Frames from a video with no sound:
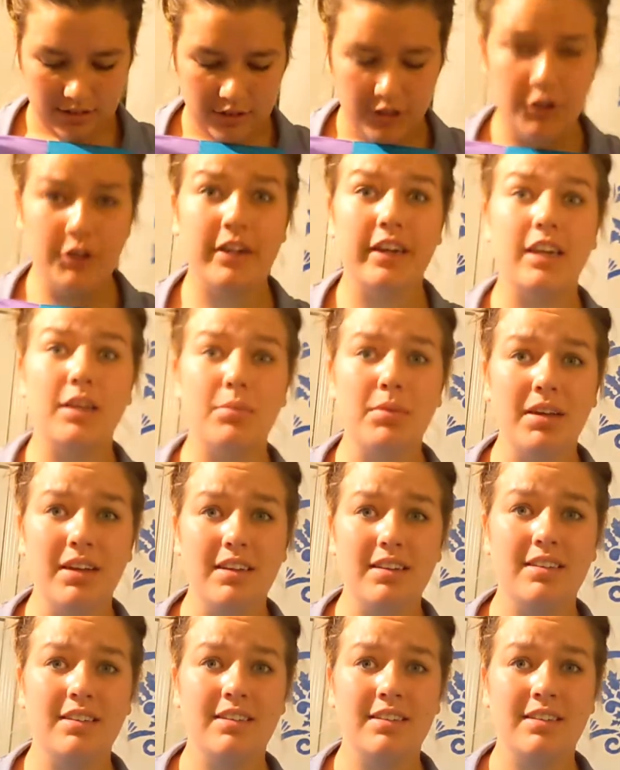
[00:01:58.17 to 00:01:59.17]
Are you kidding me?
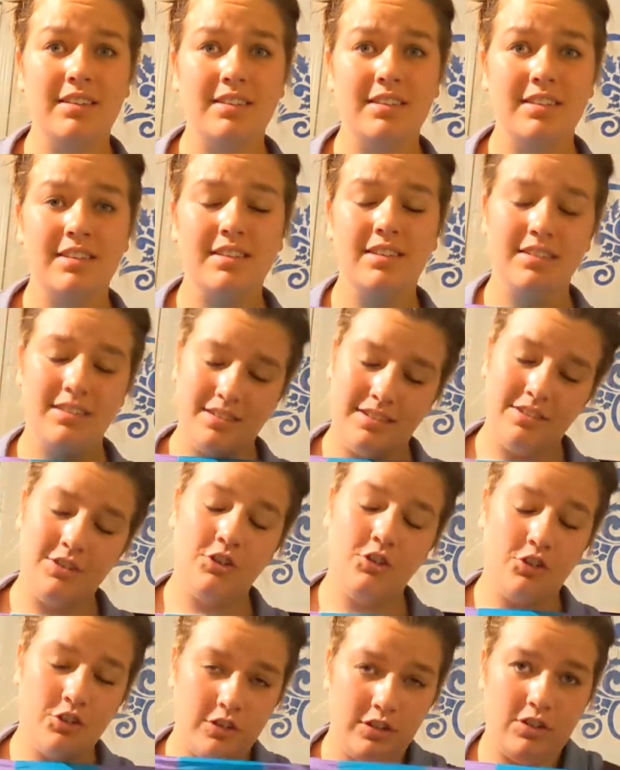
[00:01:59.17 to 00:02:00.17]

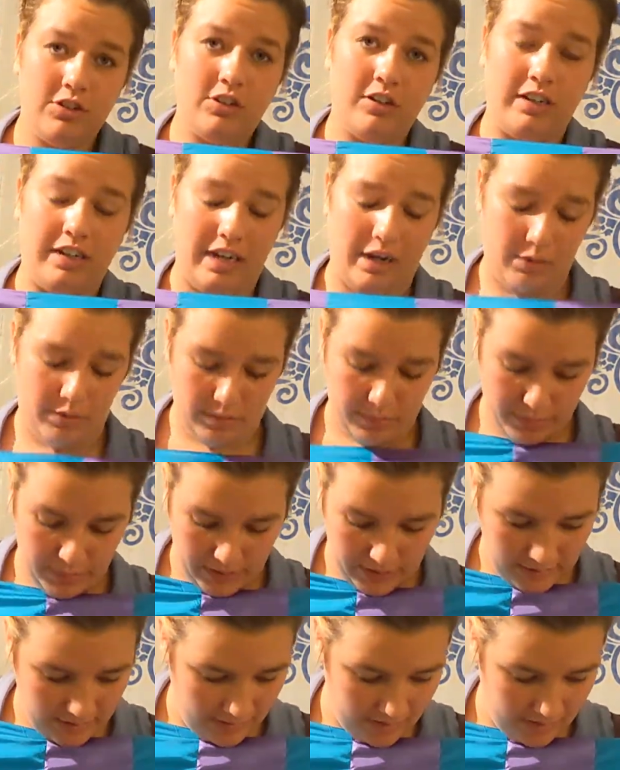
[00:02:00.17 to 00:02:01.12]
Sure, it took an hour, but